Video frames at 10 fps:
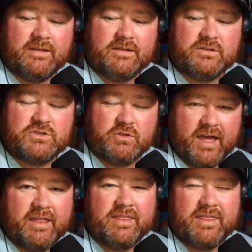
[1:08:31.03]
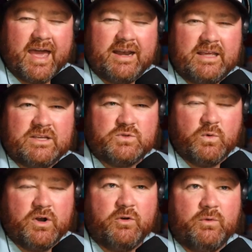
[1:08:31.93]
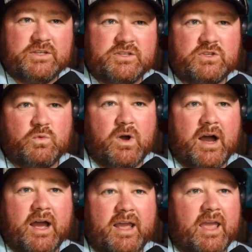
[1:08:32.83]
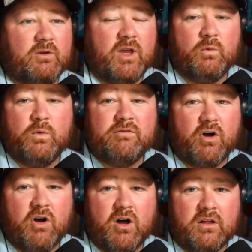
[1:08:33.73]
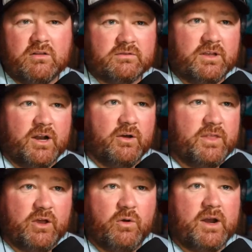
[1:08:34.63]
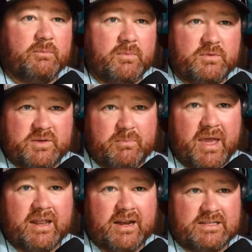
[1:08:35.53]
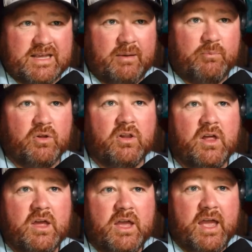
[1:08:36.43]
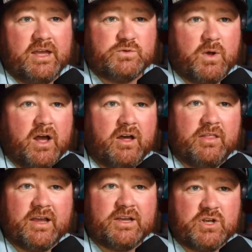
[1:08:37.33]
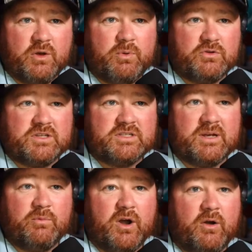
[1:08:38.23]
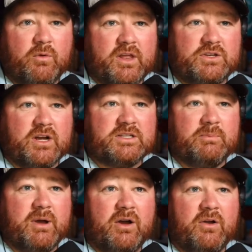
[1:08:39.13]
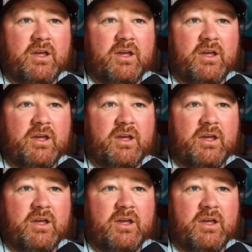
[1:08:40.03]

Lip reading: So that is one of the reasons why, and we've all, and they go on to make an example as well. I think I saw it posted somewhere where they talked about